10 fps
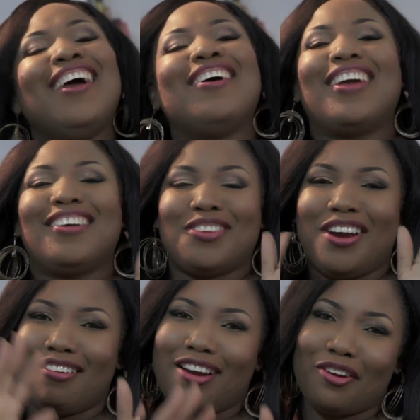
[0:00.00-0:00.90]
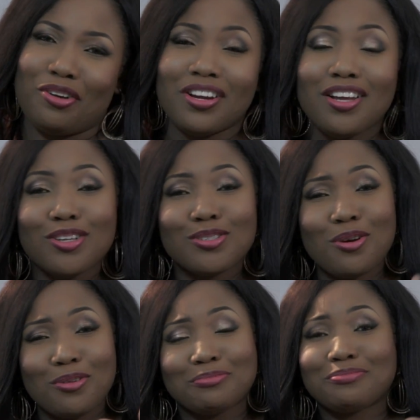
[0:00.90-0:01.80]
Okay, sorry, I'll carry on.
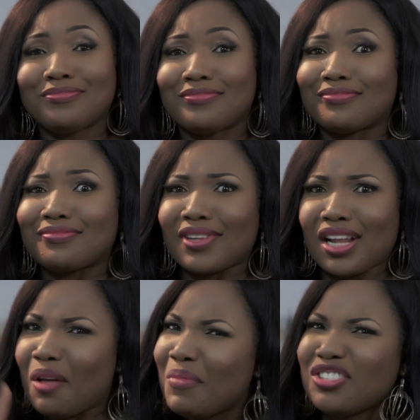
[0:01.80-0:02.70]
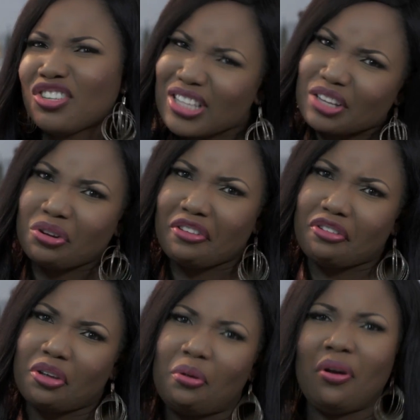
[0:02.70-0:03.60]
So, the person just starts horning
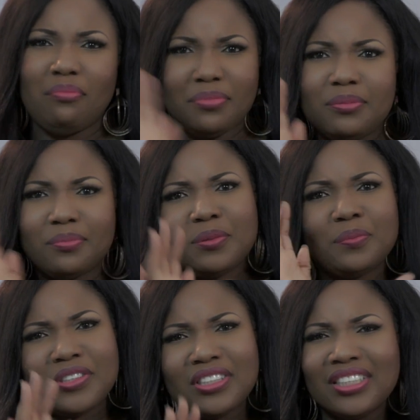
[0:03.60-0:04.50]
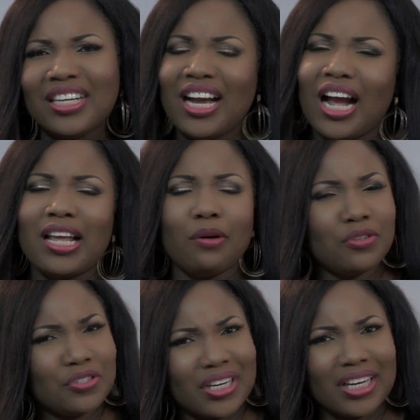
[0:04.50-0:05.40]
for you, and you're
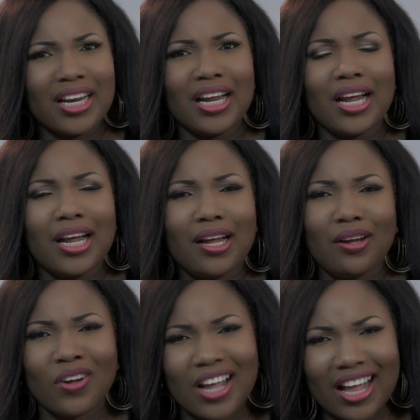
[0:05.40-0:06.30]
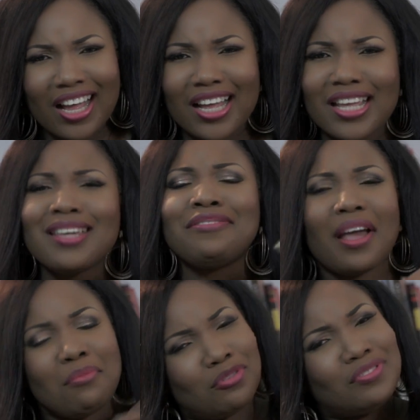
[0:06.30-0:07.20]
wondering, okay, if
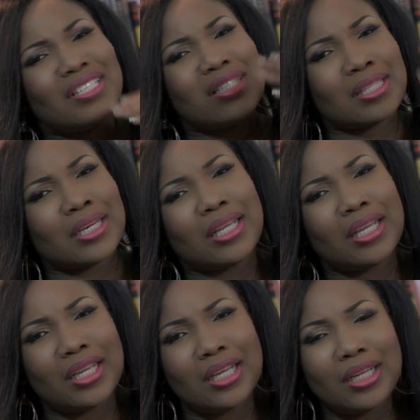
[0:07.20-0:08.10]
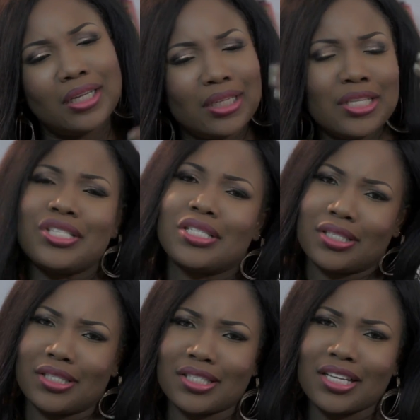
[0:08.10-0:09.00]
I move these 3
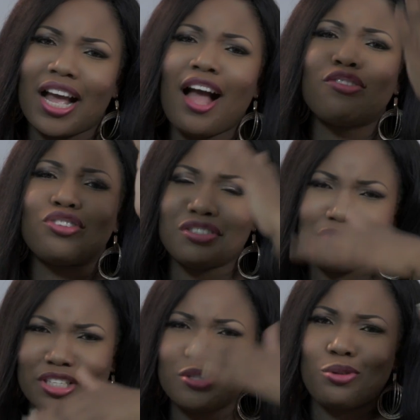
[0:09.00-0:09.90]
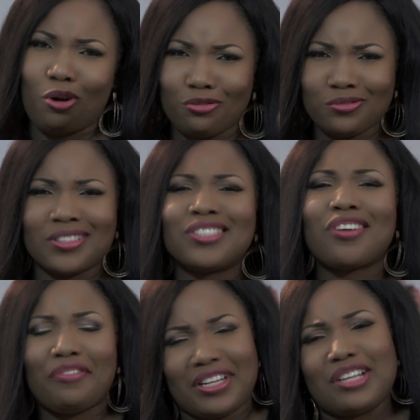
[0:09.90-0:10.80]
inches, how does it really solve this
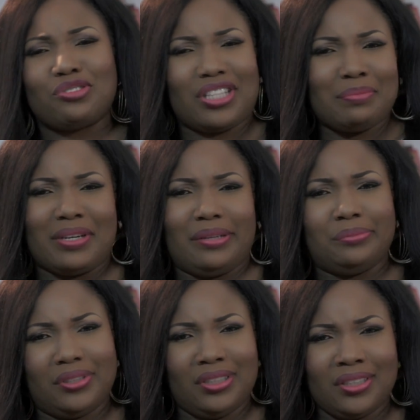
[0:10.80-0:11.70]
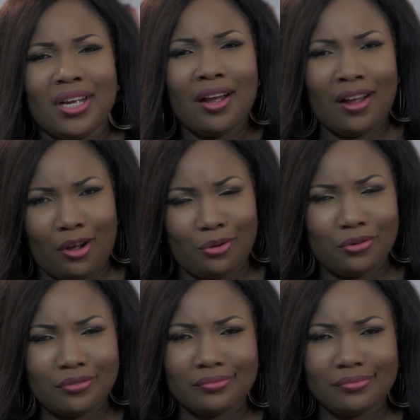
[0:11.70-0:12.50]
traffic that's on 3rd Milan Bridge? How?